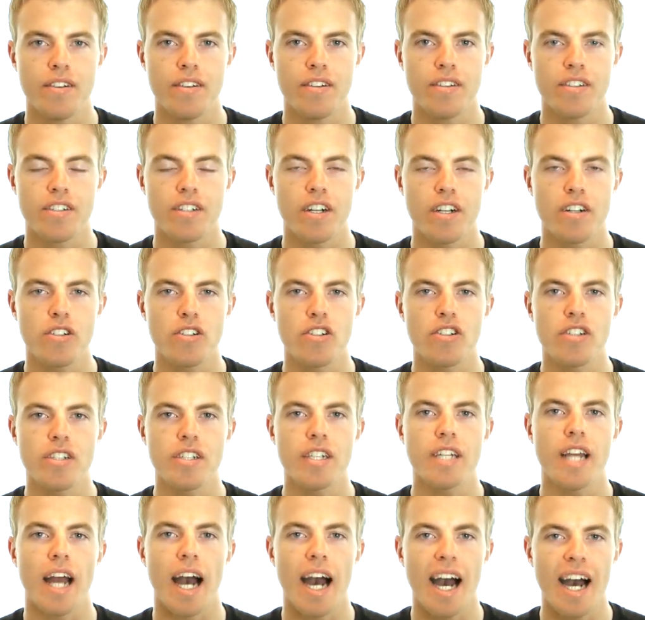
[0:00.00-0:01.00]
Start to
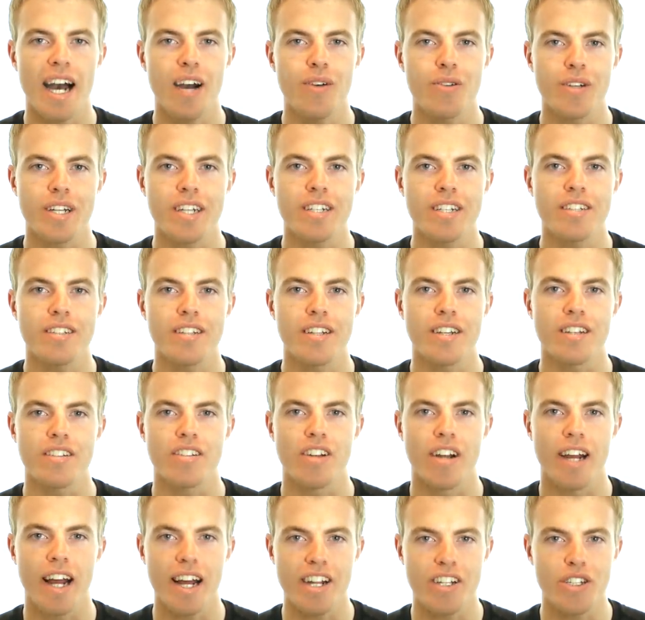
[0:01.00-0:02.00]
see how these things are
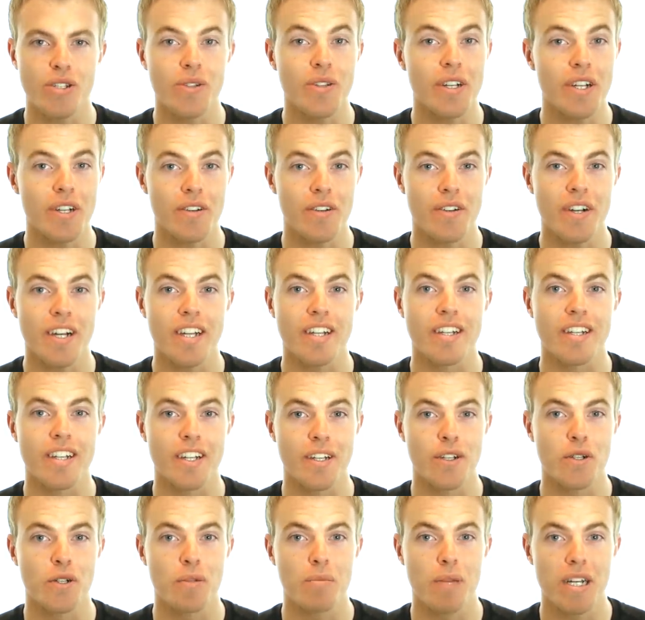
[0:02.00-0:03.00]
actually created in
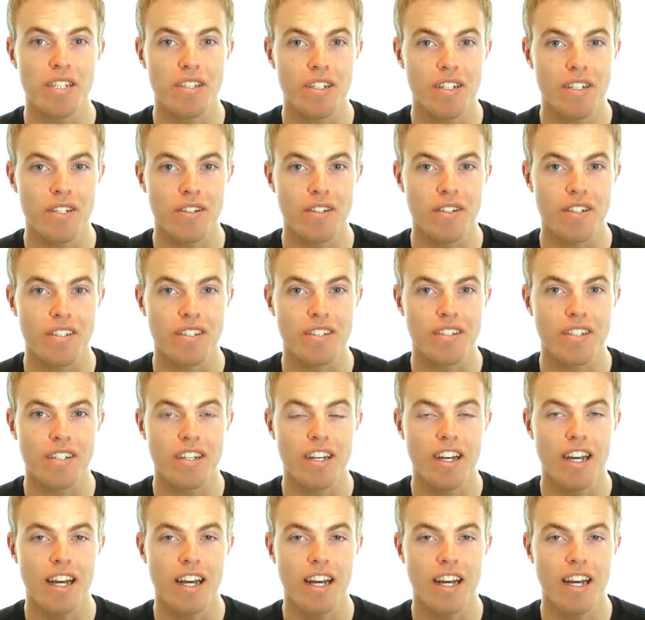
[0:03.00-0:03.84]
your best interest.